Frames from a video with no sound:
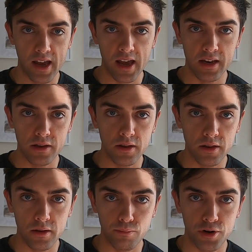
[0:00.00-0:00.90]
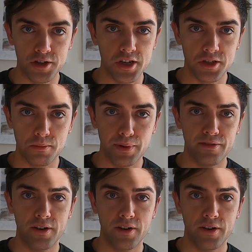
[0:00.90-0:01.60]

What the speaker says: in British beef